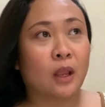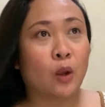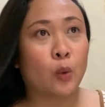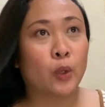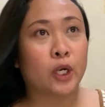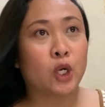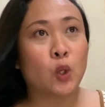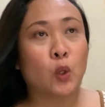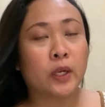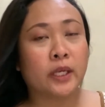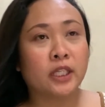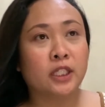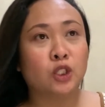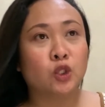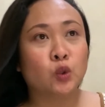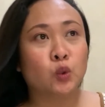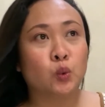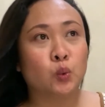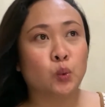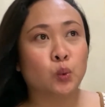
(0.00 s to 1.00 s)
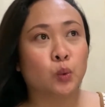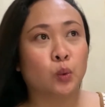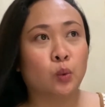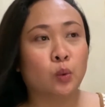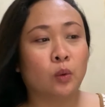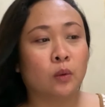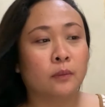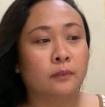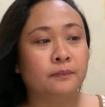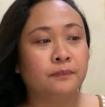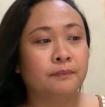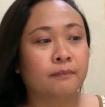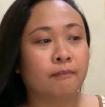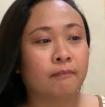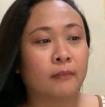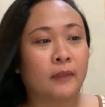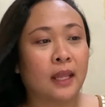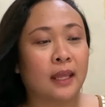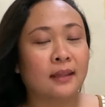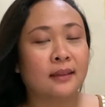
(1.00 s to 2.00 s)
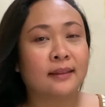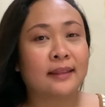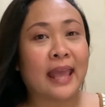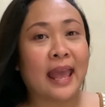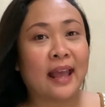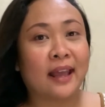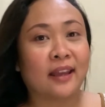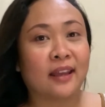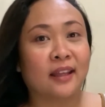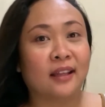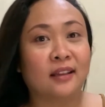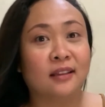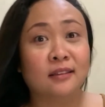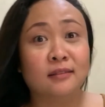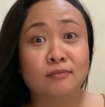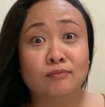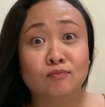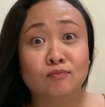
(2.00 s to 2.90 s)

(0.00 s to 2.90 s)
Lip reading: we're going to tackle